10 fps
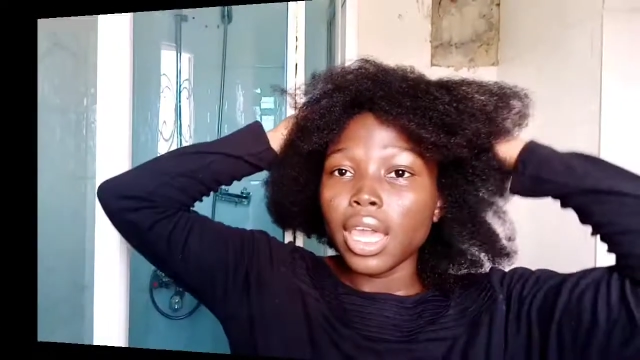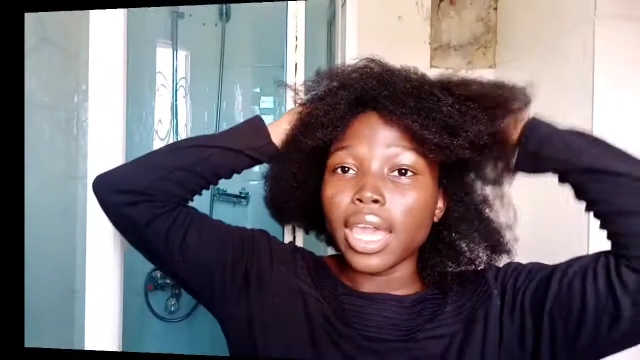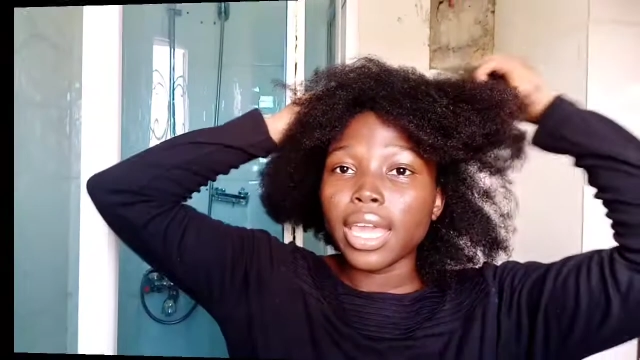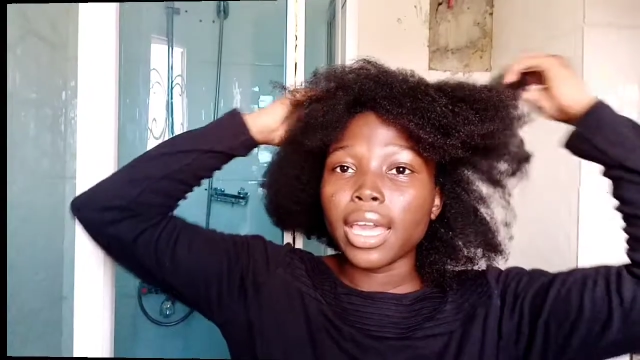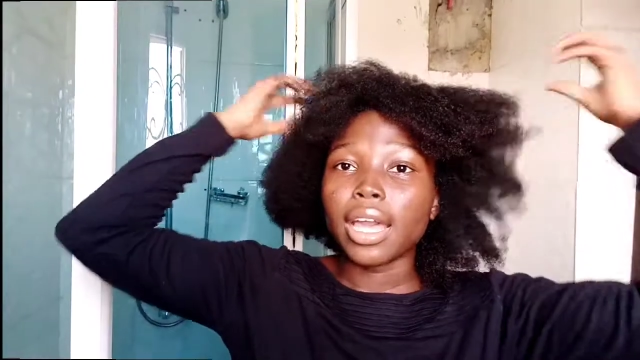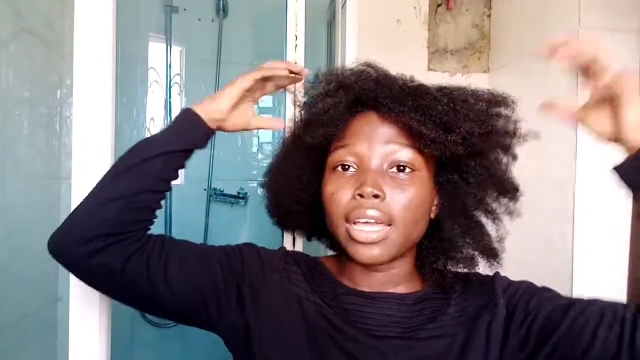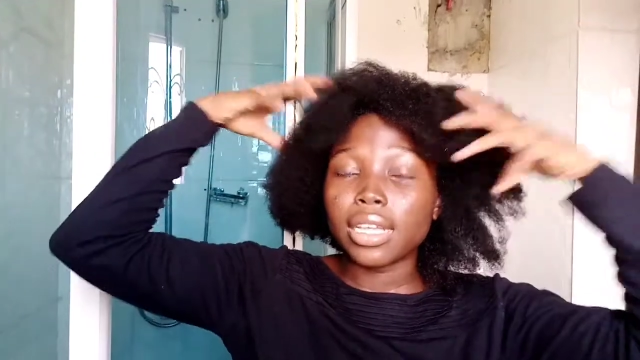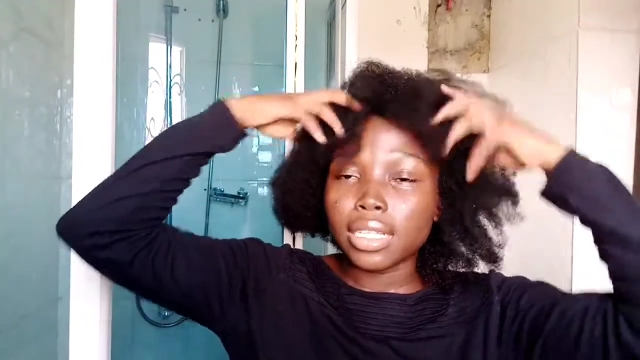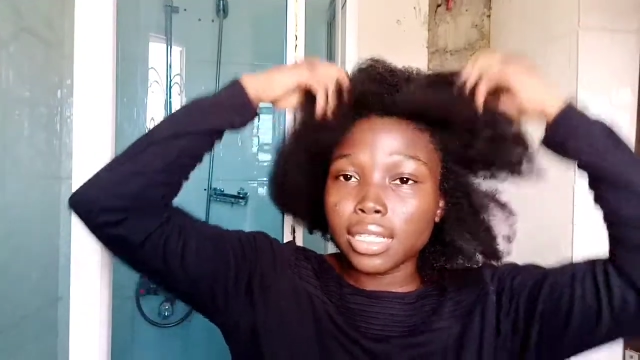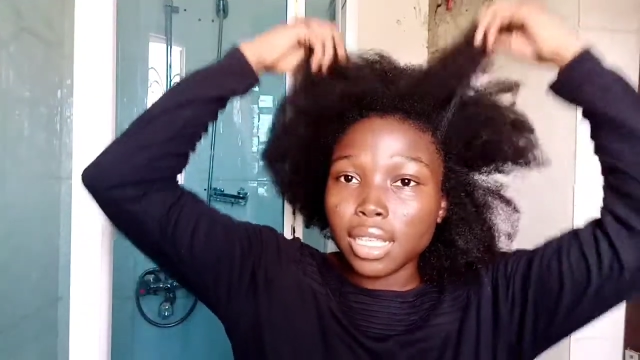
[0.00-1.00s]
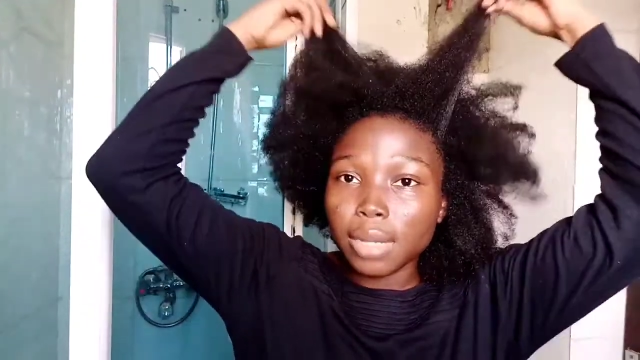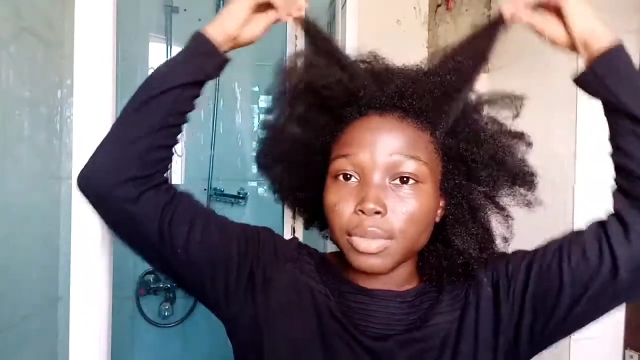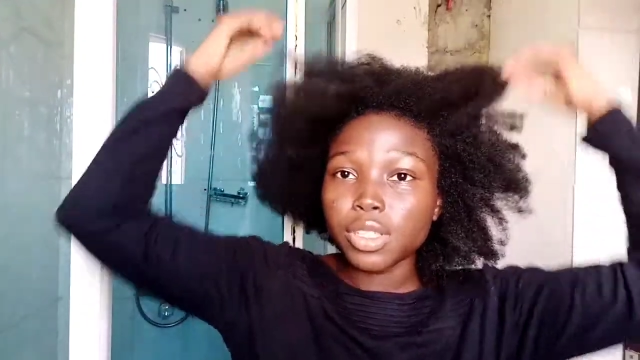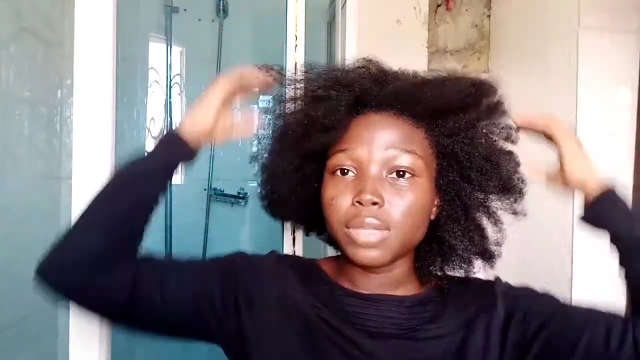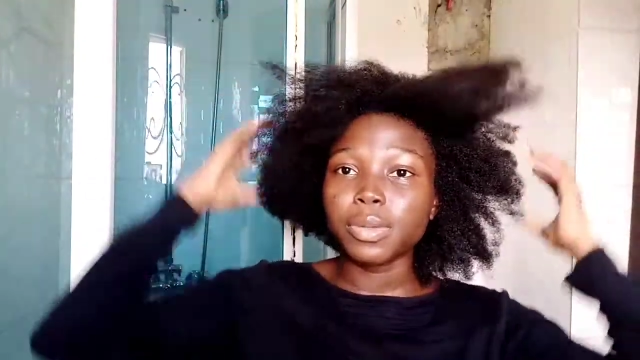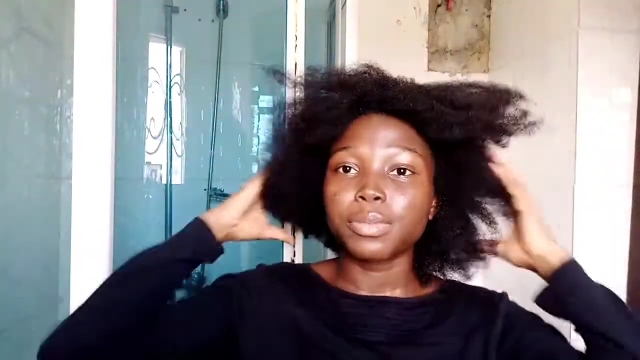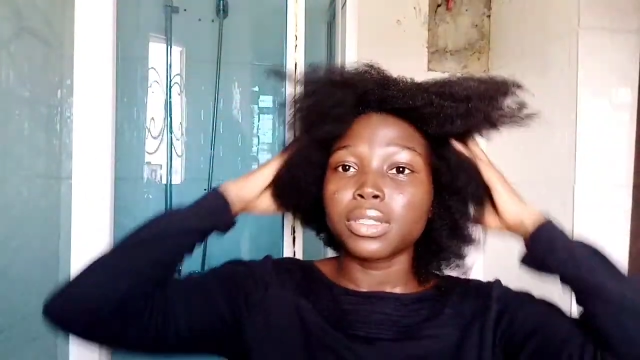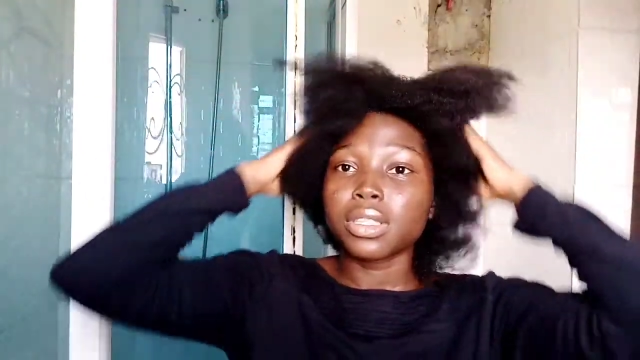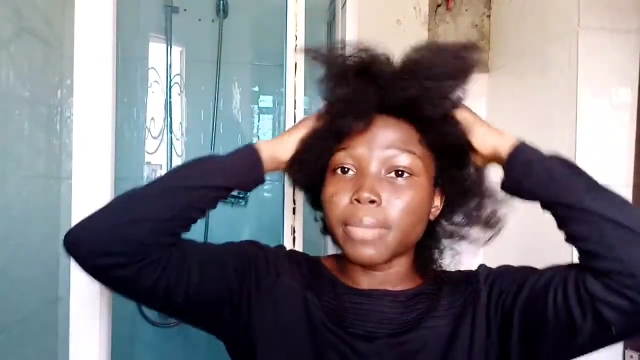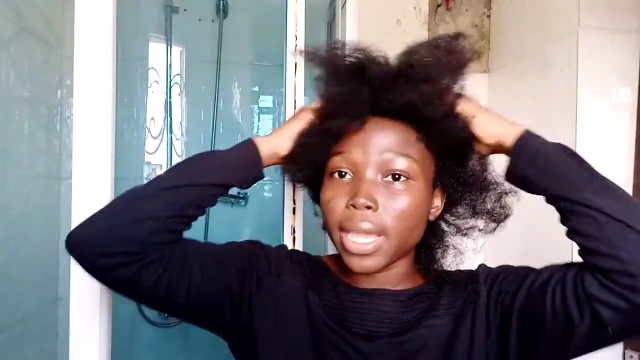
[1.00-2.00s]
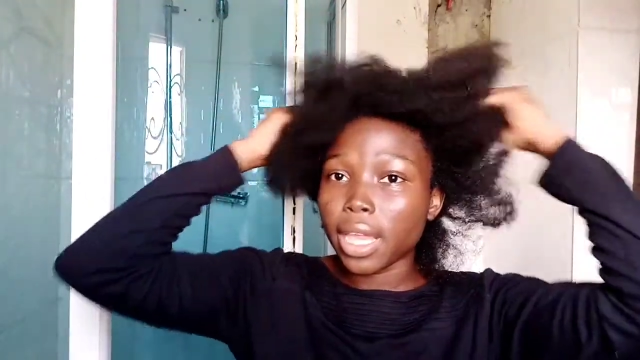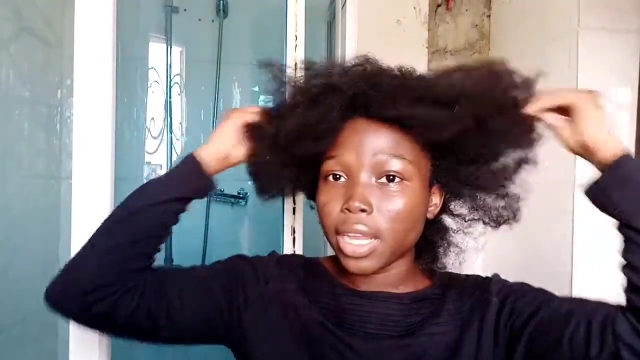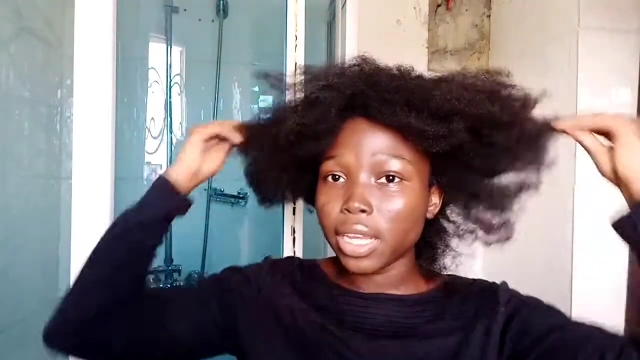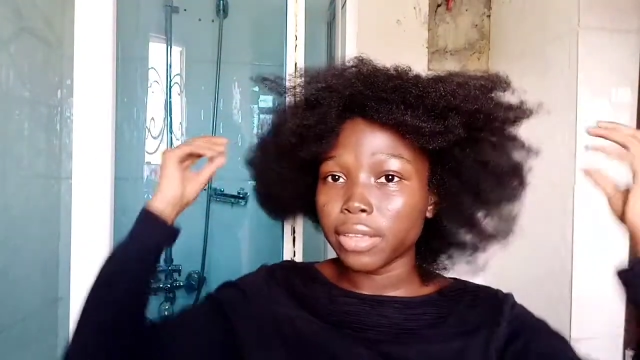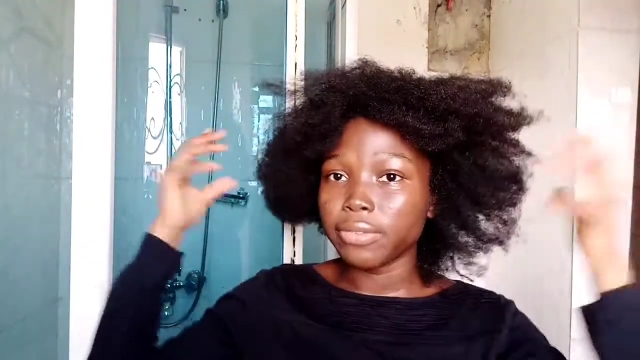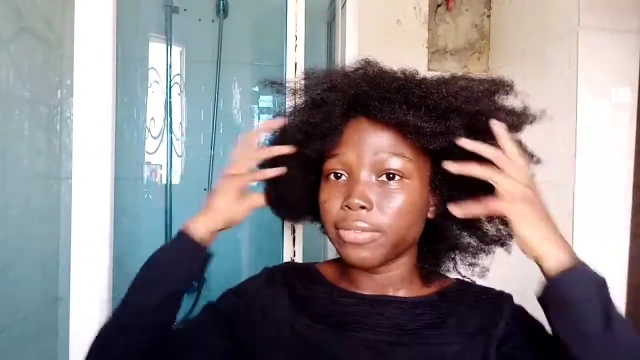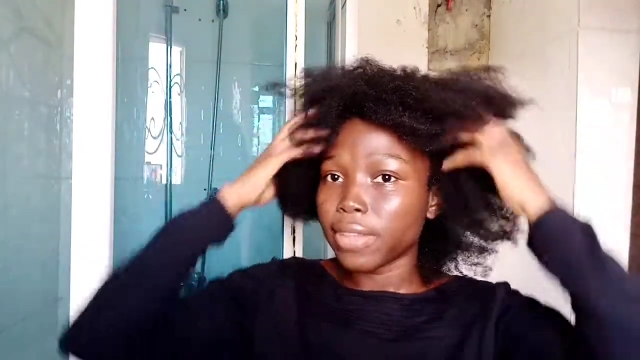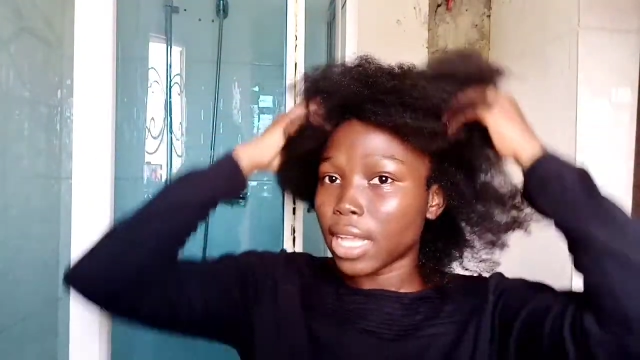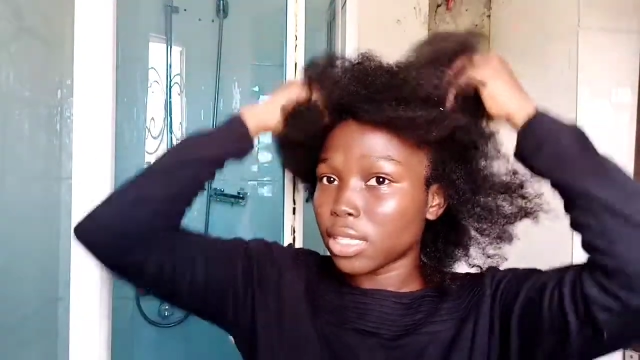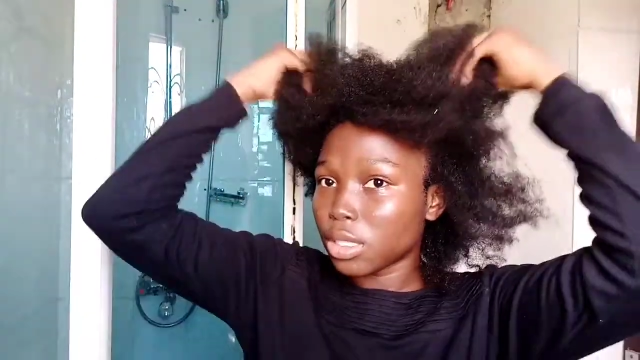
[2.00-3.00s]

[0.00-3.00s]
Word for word: Hey guys, I'm going to be putting my hair in flat